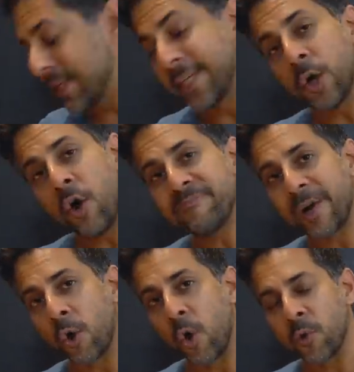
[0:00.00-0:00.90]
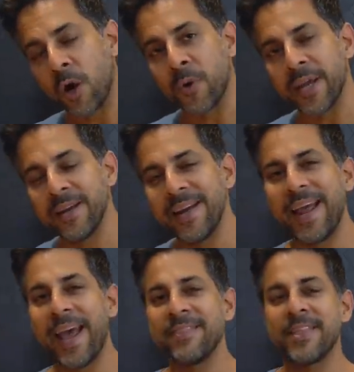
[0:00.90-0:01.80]
I take off my Oura ring,
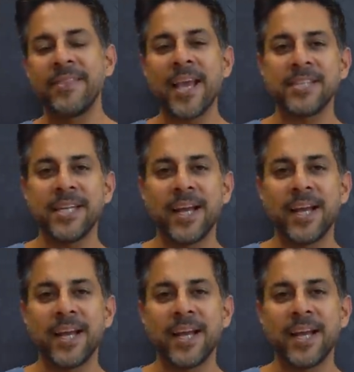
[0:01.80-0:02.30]
and the next